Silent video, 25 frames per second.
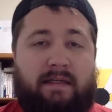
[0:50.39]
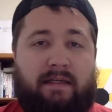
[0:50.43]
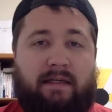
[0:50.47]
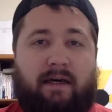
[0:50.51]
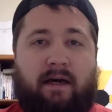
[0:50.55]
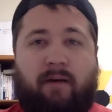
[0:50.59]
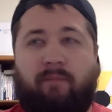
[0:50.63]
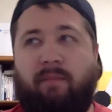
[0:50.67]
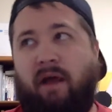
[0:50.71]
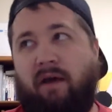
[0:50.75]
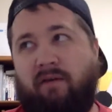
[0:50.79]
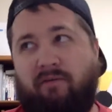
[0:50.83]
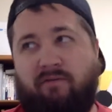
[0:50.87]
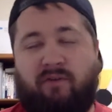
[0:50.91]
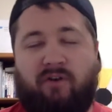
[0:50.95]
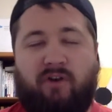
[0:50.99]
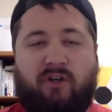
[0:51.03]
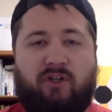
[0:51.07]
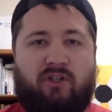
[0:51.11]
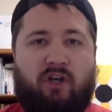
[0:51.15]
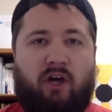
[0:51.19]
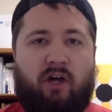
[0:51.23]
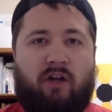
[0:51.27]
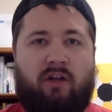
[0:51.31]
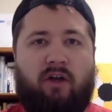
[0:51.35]
I'm not
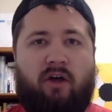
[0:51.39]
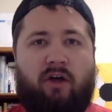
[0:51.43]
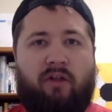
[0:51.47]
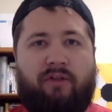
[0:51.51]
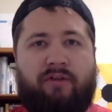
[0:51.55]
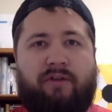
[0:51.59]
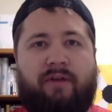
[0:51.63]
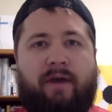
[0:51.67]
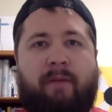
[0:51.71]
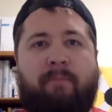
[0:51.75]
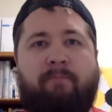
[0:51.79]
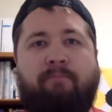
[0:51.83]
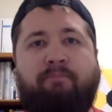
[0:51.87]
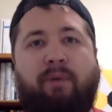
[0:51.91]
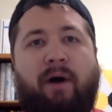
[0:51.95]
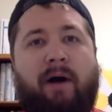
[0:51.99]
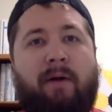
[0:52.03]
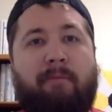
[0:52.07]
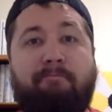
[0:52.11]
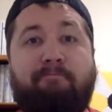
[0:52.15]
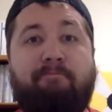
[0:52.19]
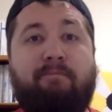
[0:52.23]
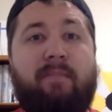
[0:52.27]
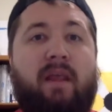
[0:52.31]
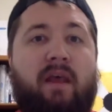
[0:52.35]
very jolly all the time,
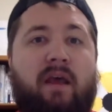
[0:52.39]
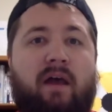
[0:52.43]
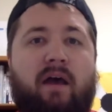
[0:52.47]
but